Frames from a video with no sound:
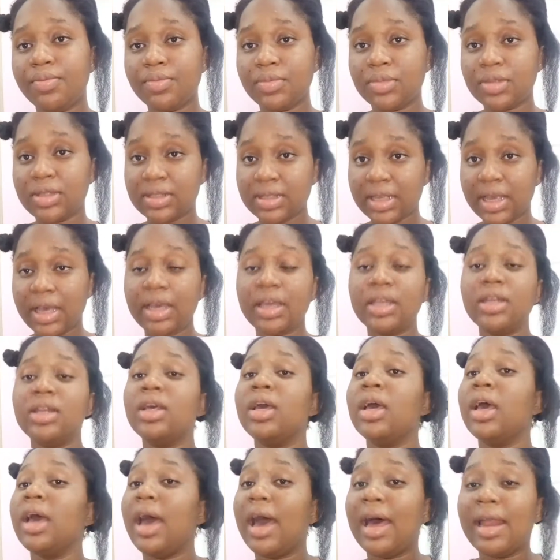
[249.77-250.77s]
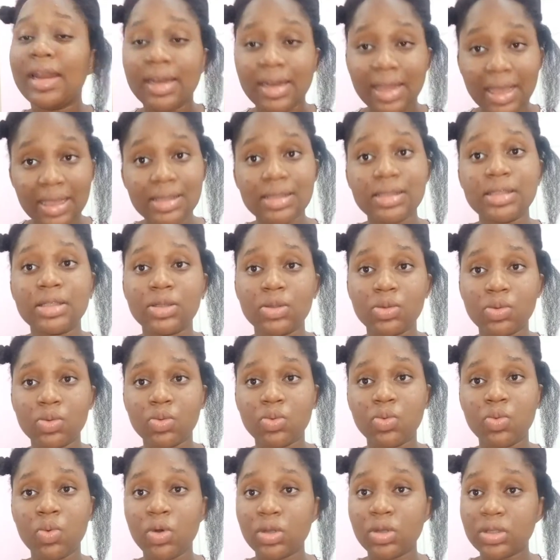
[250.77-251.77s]
side, and that is
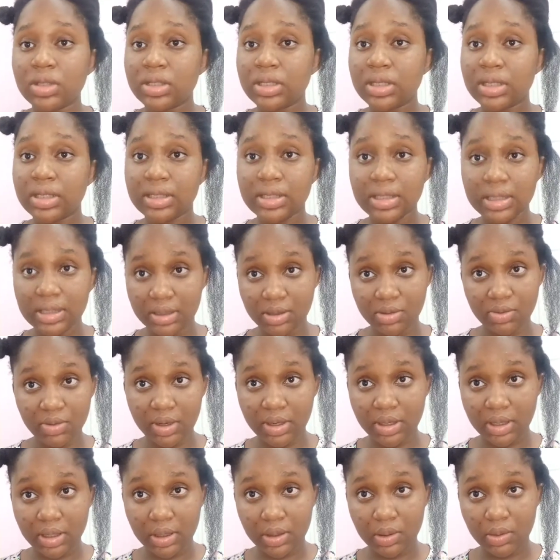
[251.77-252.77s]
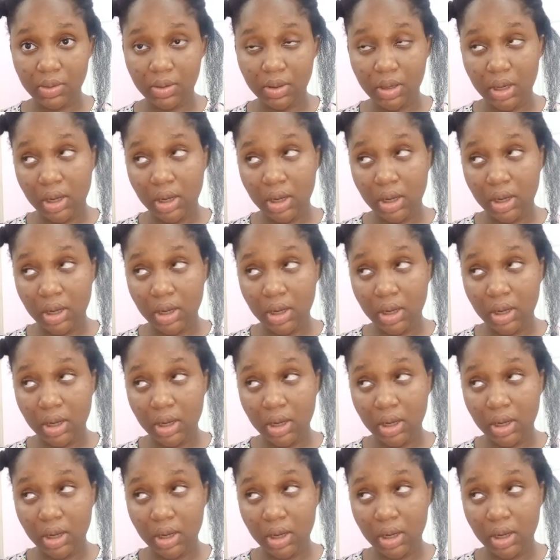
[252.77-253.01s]
what it is right now.